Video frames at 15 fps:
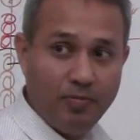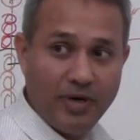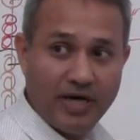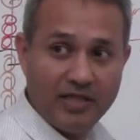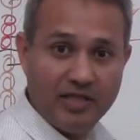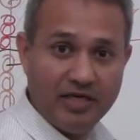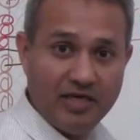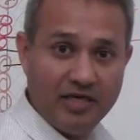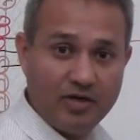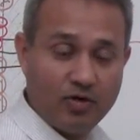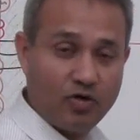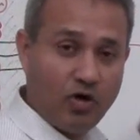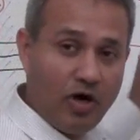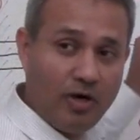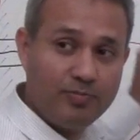by the
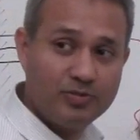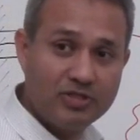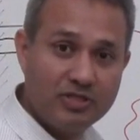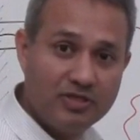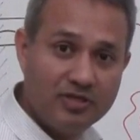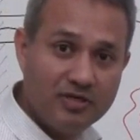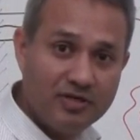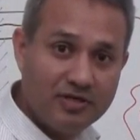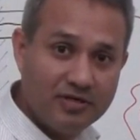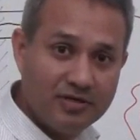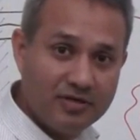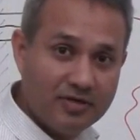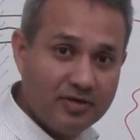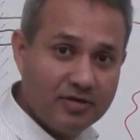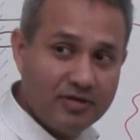cops
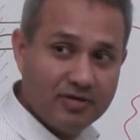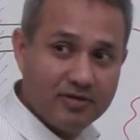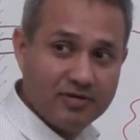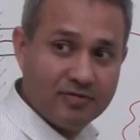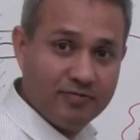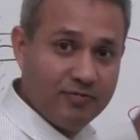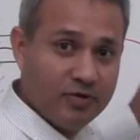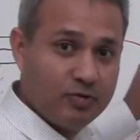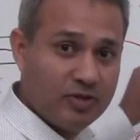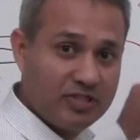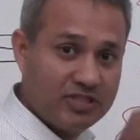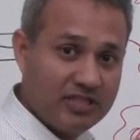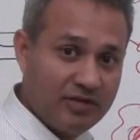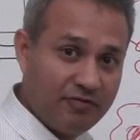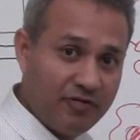which were
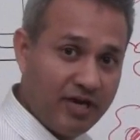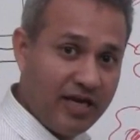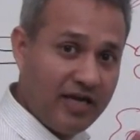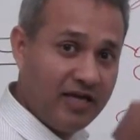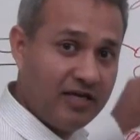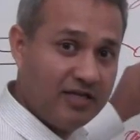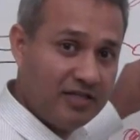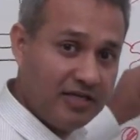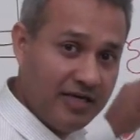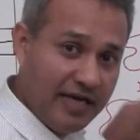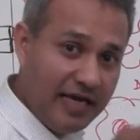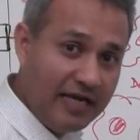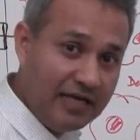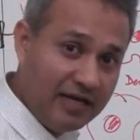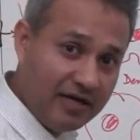surveying the
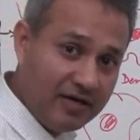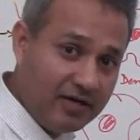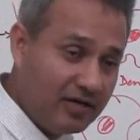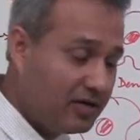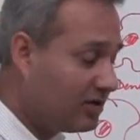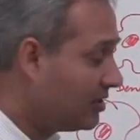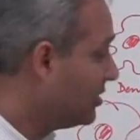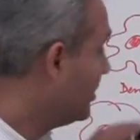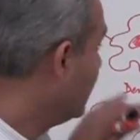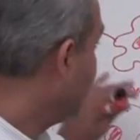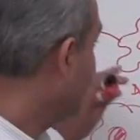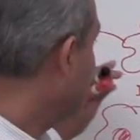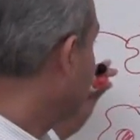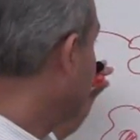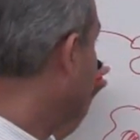area.
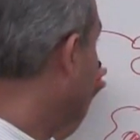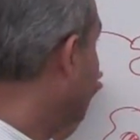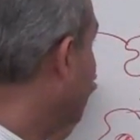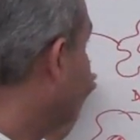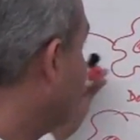They